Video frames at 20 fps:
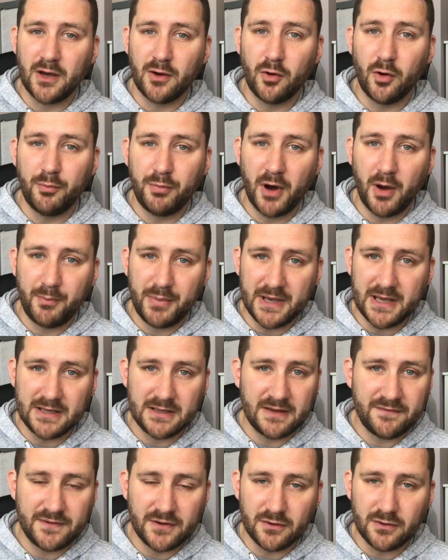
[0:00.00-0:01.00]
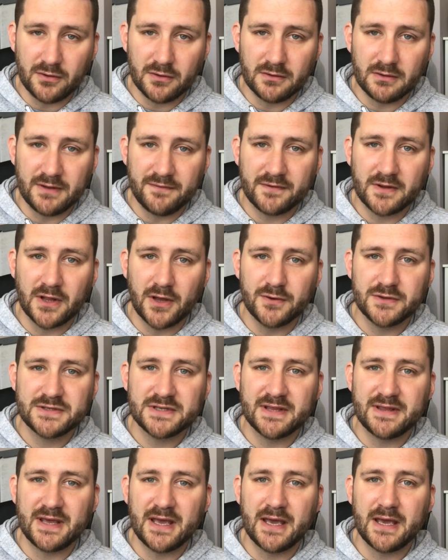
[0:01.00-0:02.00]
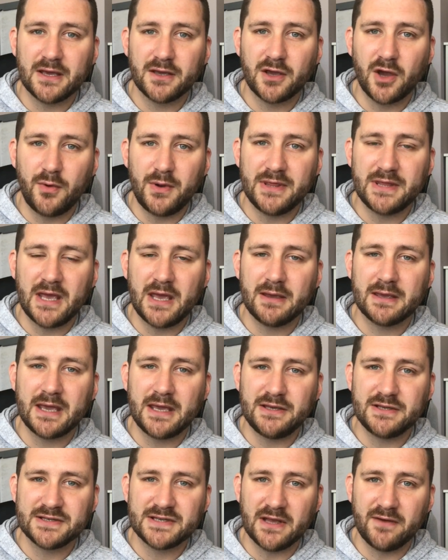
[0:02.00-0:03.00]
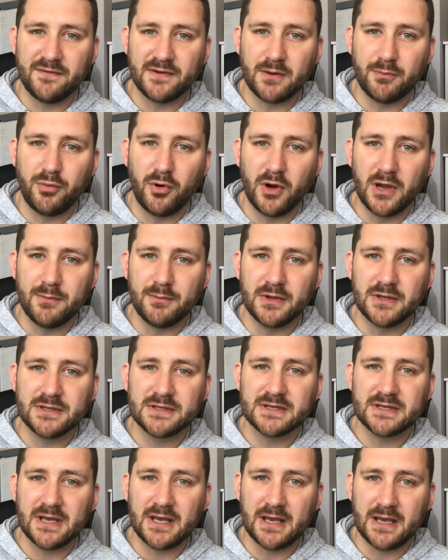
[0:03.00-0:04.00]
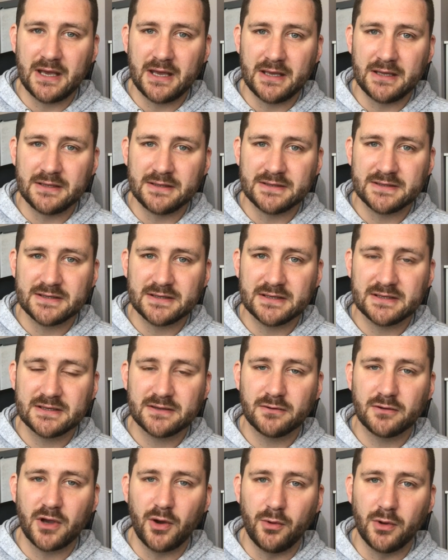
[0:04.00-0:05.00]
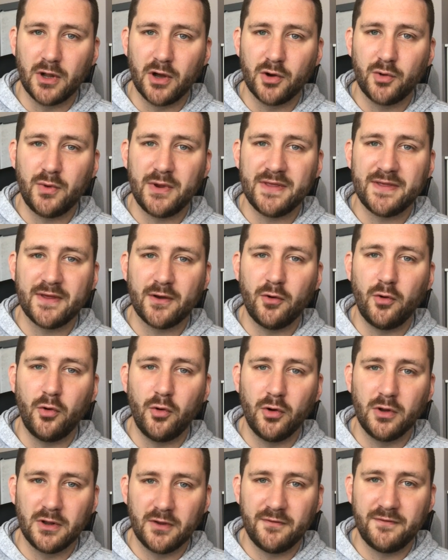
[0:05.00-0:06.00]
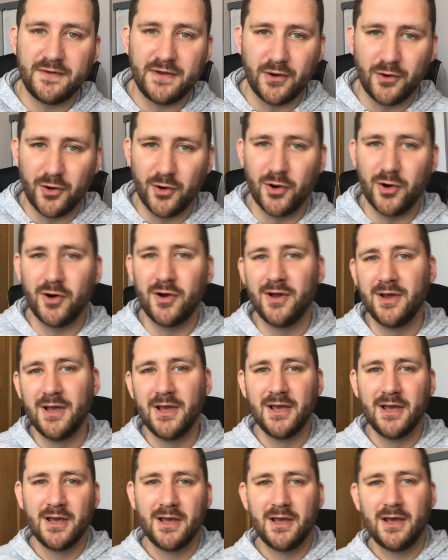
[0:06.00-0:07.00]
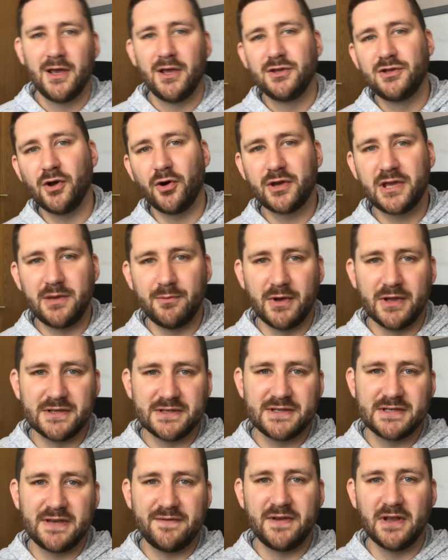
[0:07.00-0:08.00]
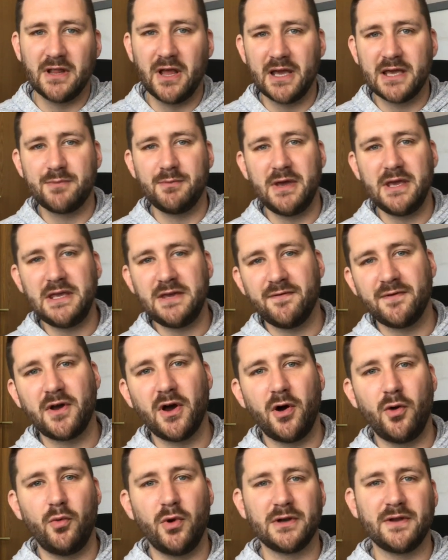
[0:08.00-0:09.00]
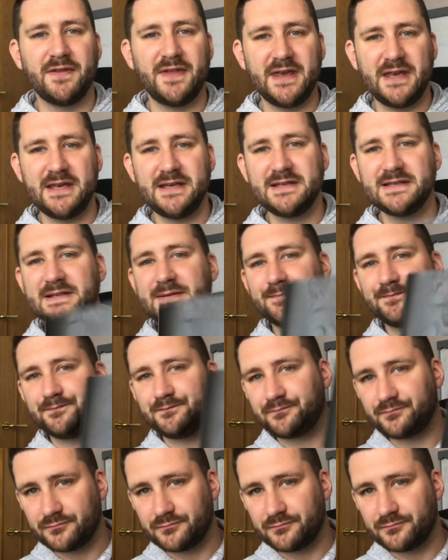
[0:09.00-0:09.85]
or pop in if you live close to there. Go in there, get yourself an appointment and go along with all of your documents. If you're like me, you've got one of these,